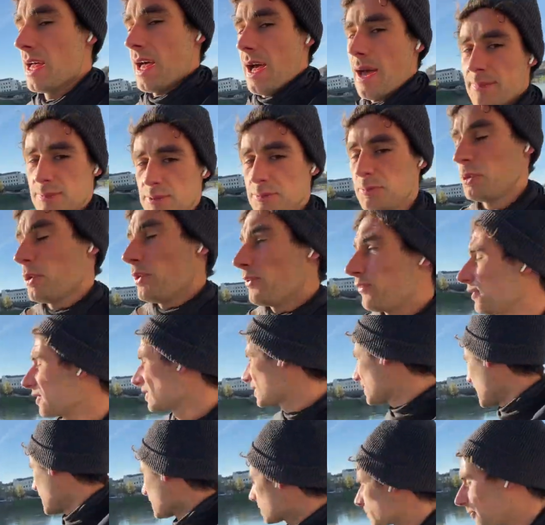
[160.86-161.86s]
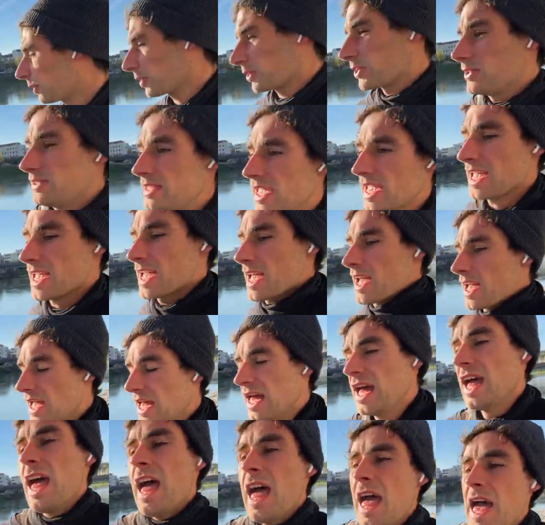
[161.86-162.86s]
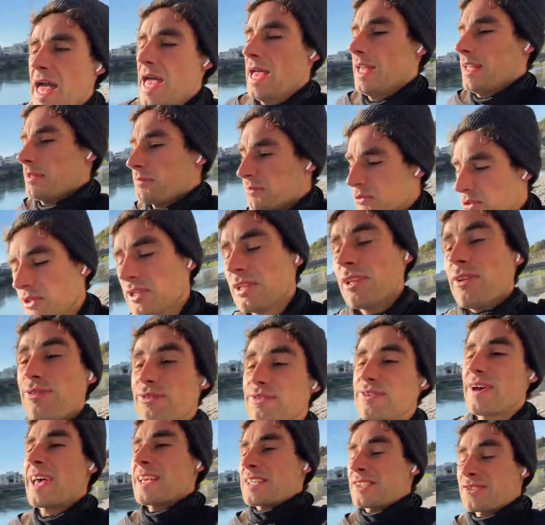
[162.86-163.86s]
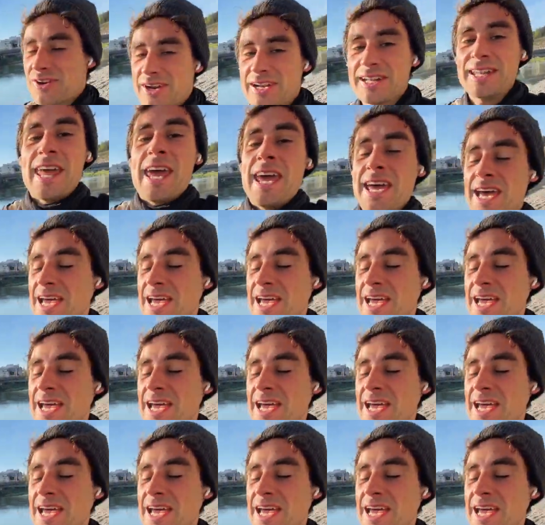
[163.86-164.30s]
I'm a Beautiful Southport today and I'm doing a fast run